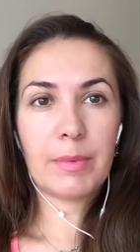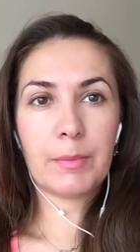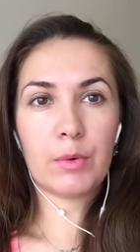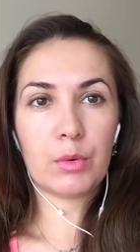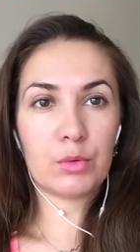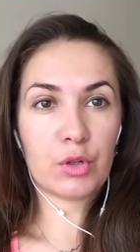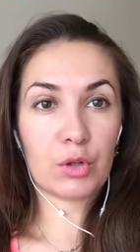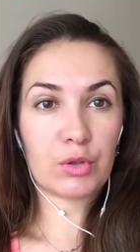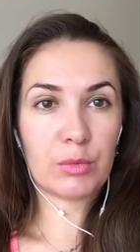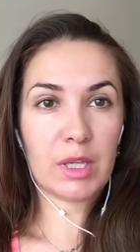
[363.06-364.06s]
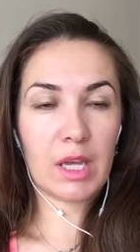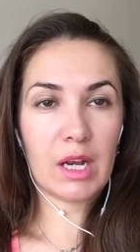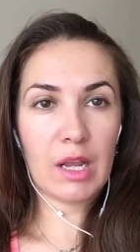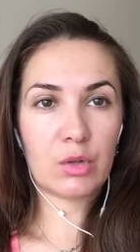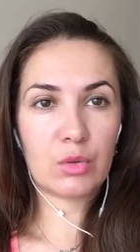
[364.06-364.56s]
people who talk to me, and
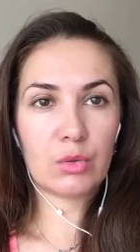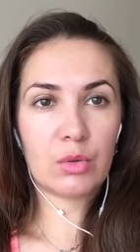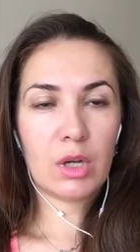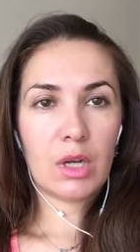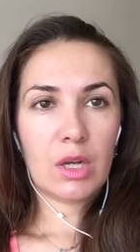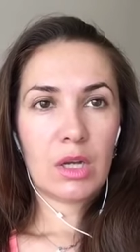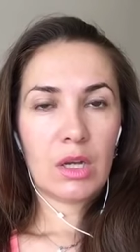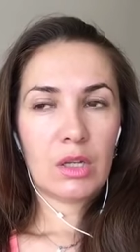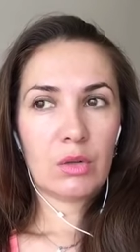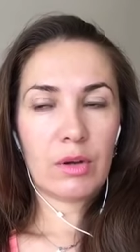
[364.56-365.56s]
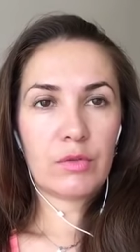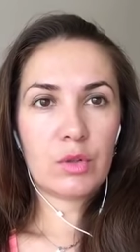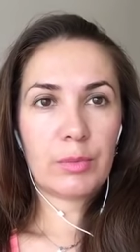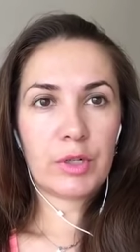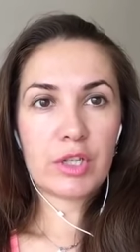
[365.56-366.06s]
I do. You have to
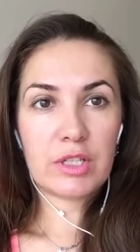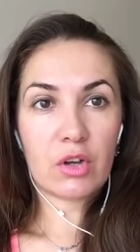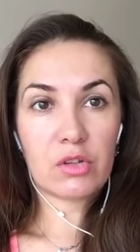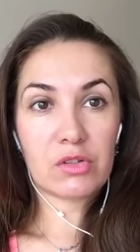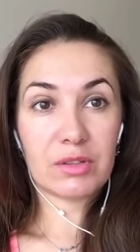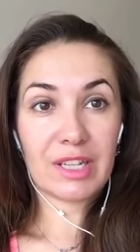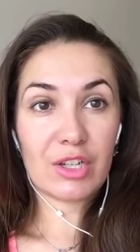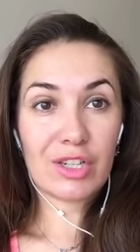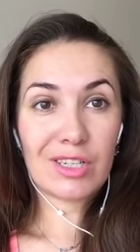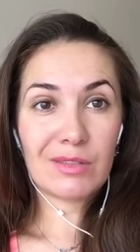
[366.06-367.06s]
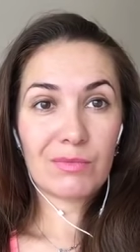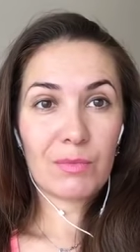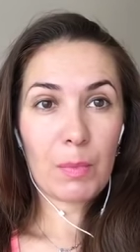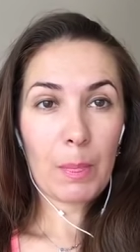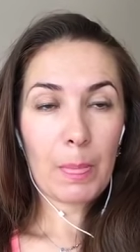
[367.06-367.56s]
purchase the consultation
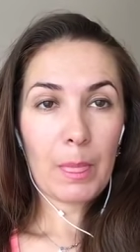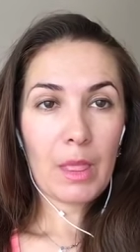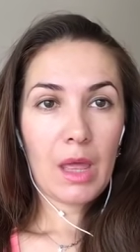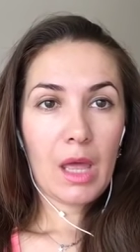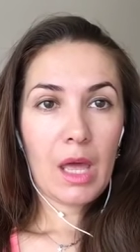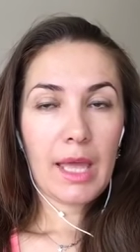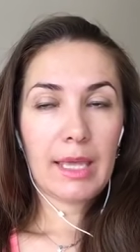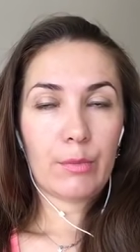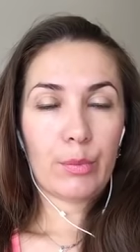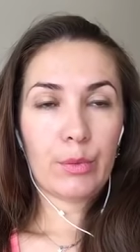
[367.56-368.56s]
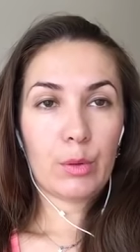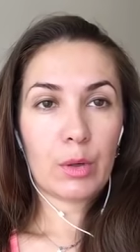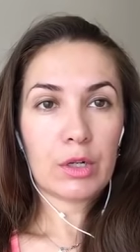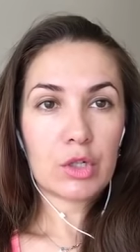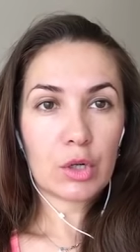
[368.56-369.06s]
if you
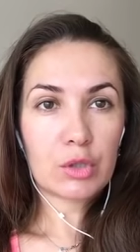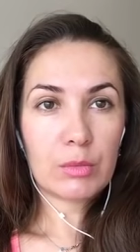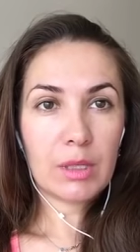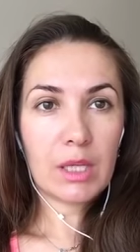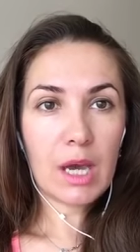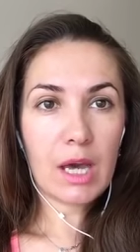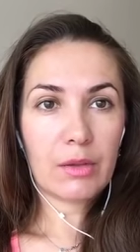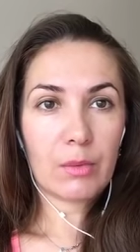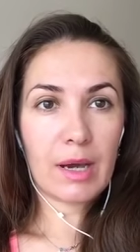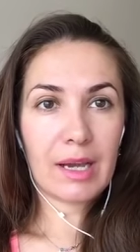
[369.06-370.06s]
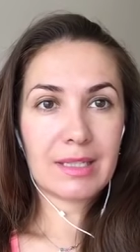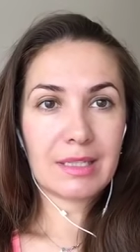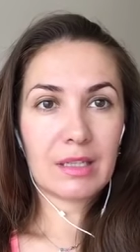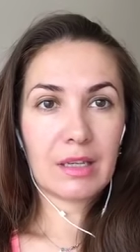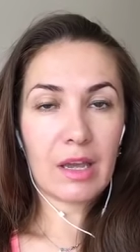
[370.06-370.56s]
want to talk to me. Otherwise,
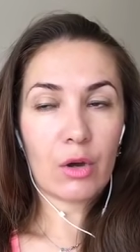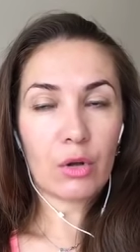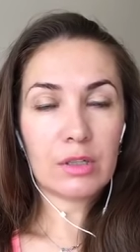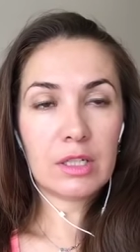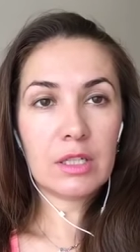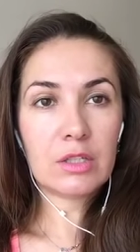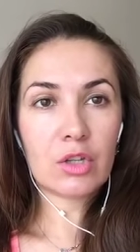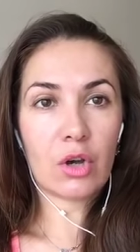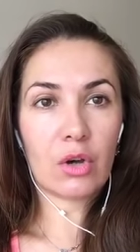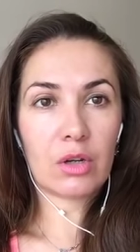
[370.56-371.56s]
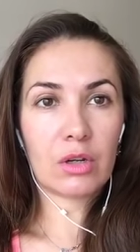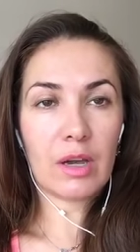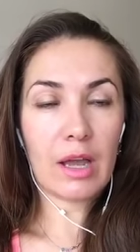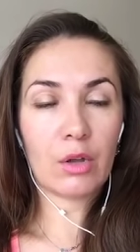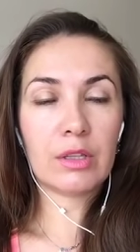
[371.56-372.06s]
I
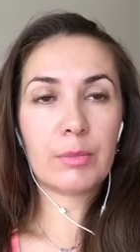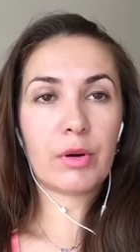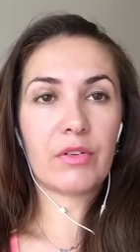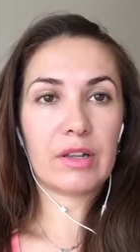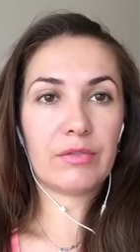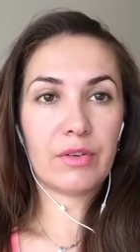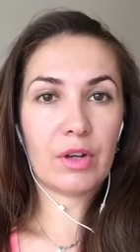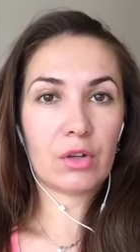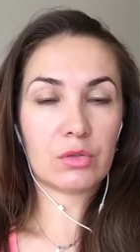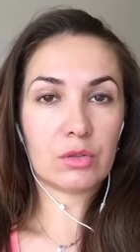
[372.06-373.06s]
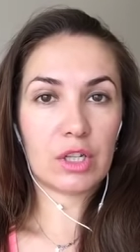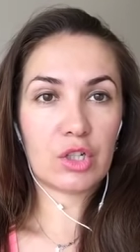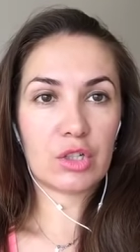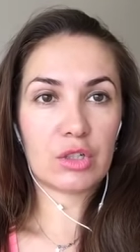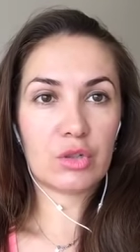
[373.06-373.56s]
only provide free
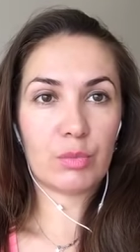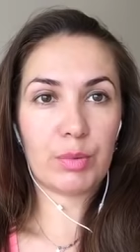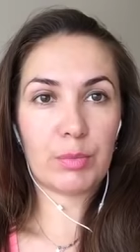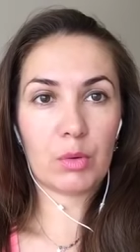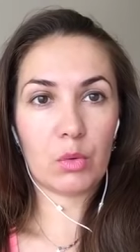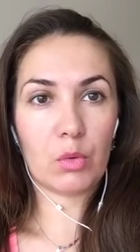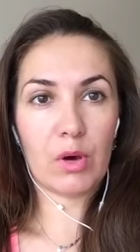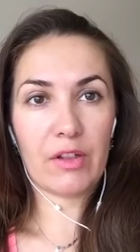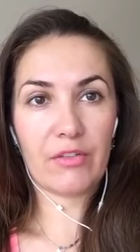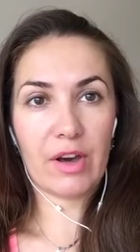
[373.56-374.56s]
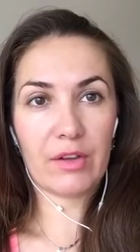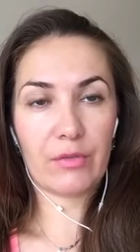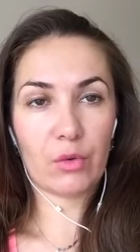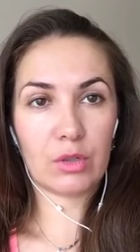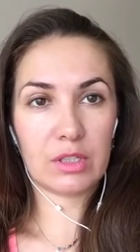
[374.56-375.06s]
consultations to people who qualify
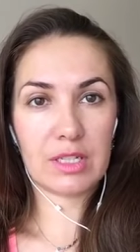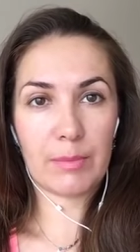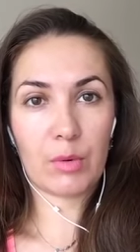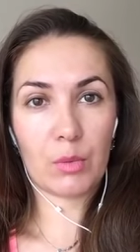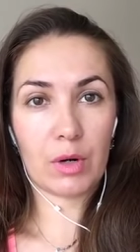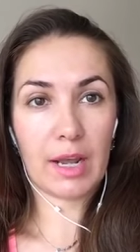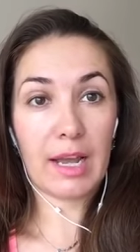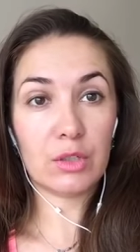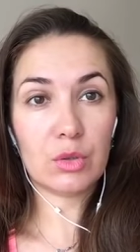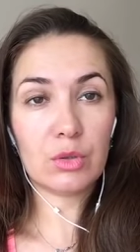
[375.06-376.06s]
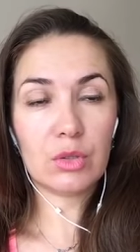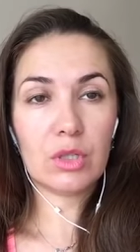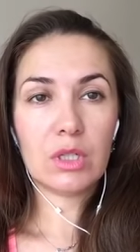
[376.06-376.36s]
for the type of work I do,